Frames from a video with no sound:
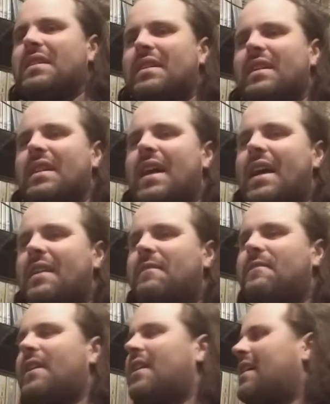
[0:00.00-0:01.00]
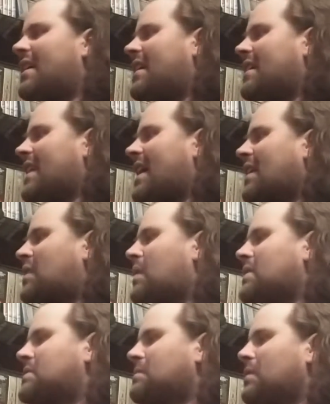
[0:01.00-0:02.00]
A lot of
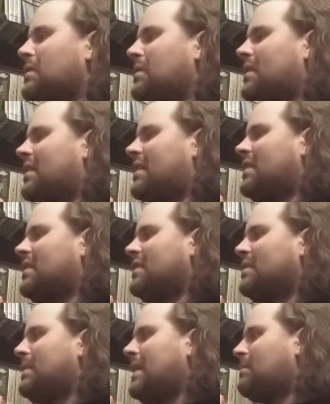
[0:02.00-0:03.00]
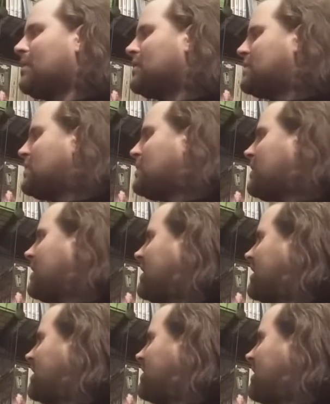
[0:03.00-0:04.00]
questionable people do
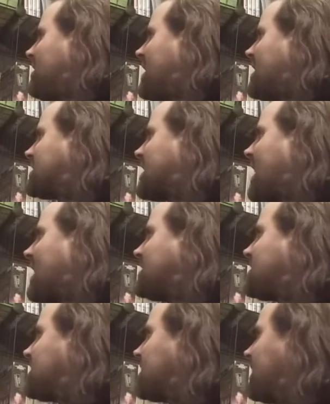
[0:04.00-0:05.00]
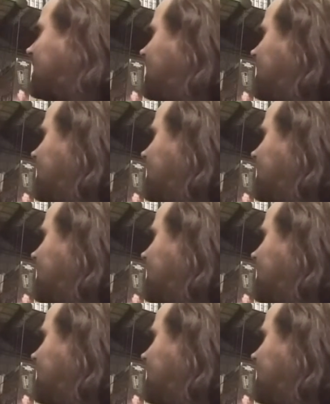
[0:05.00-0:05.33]
the NES constantly.